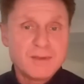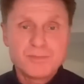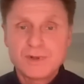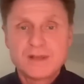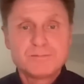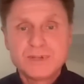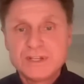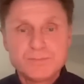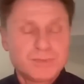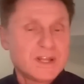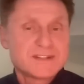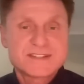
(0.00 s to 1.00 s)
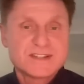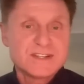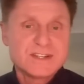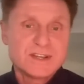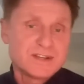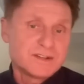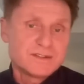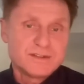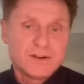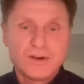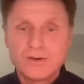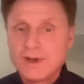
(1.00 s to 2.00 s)
plan B, plan C, and you
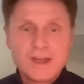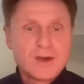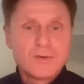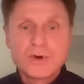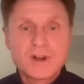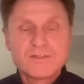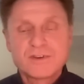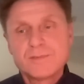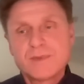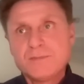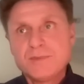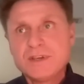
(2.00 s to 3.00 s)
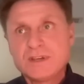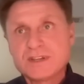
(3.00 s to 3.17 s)
know whatever it may be.